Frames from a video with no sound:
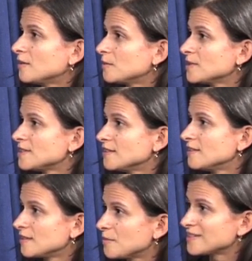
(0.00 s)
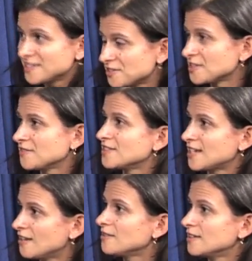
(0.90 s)
what's in the best interest of the
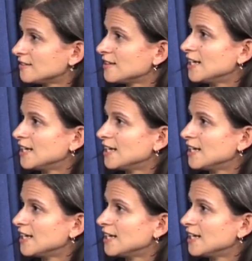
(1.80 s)
town, and